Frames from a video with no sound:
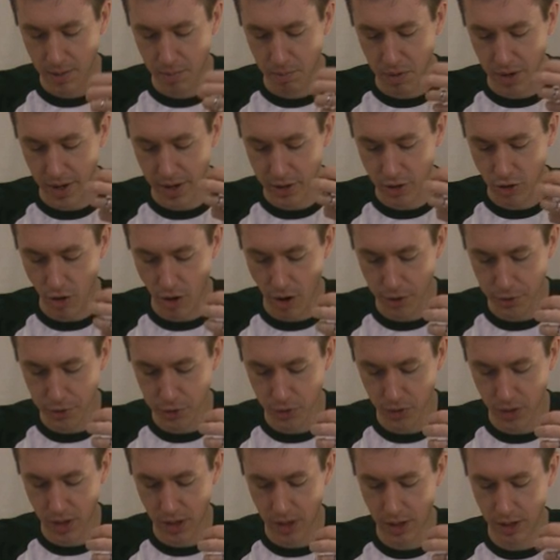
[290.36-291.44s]
But you're
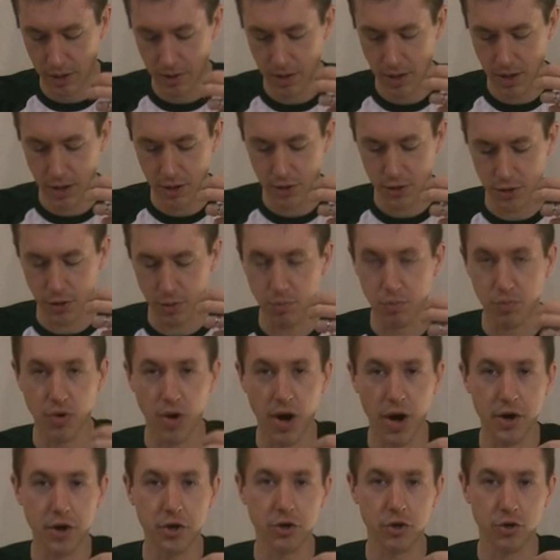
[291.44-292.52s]
also getting some
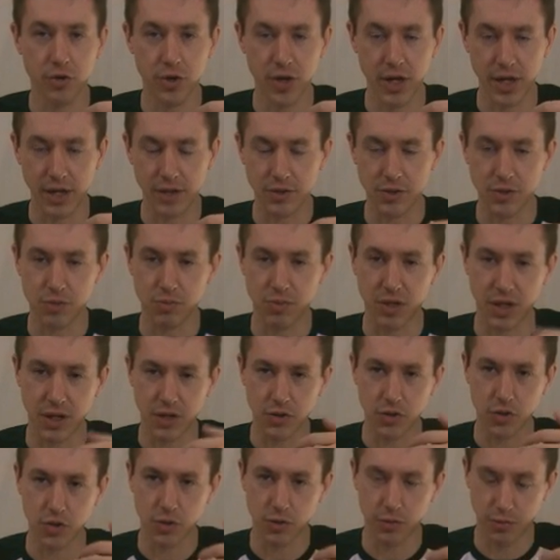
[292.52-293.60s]
brighter greens
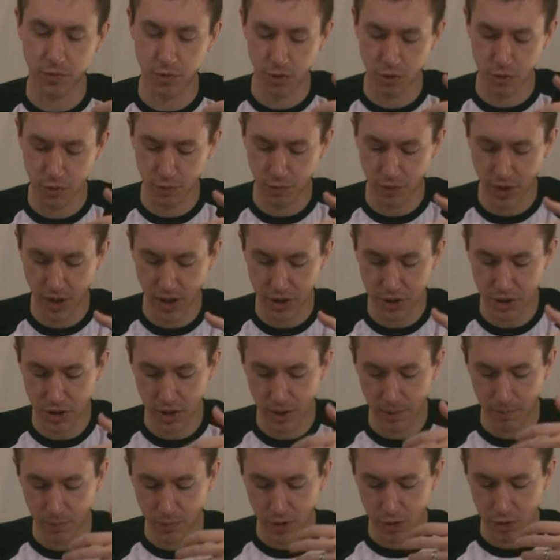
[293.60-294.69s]
because it's a first flush.
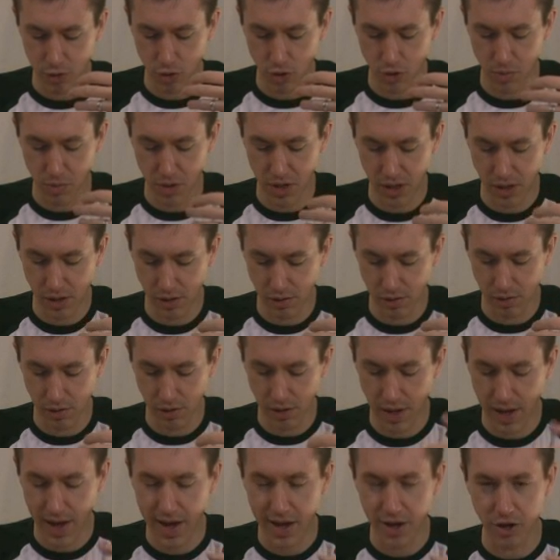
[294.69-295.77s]
It's going to be
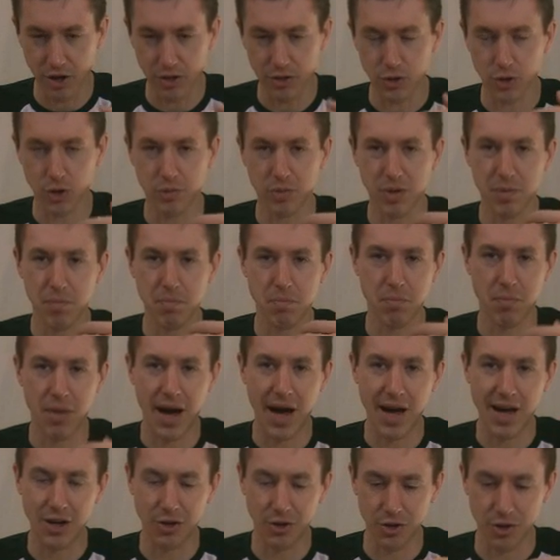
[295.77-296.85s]
lighter, it's going to be
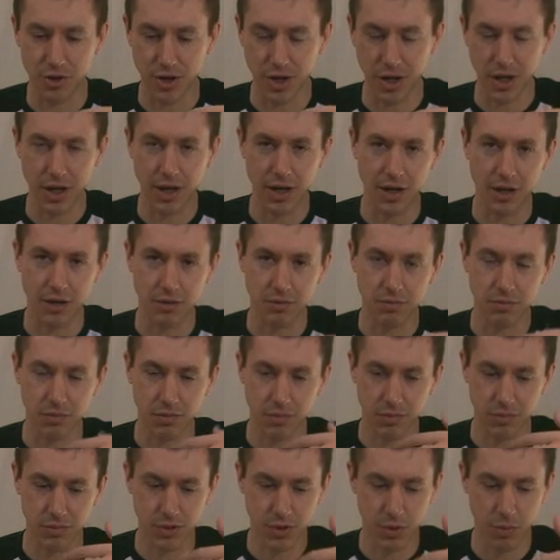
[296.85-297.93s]
milder in
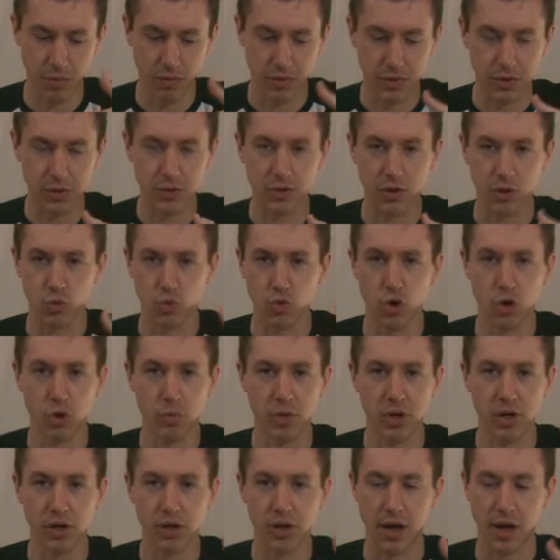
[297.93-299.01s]
some of its
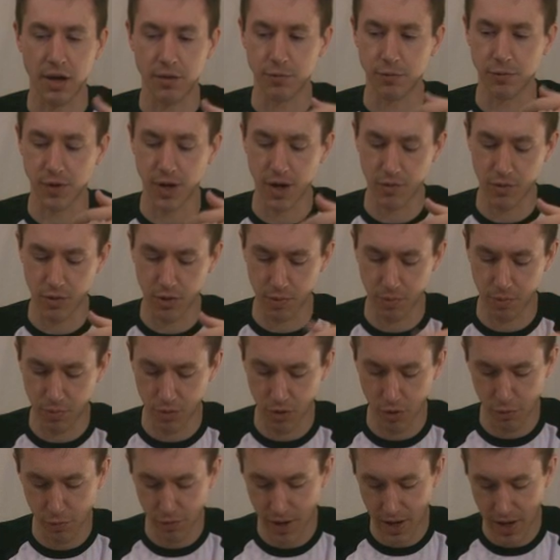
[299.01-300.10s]
aroma and flavor
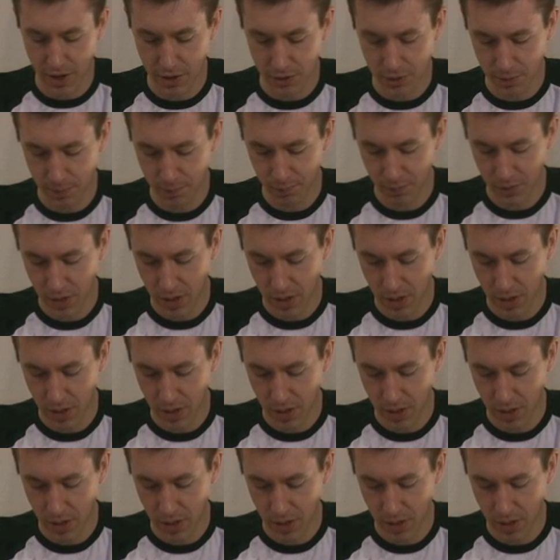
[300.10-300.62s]
profiles.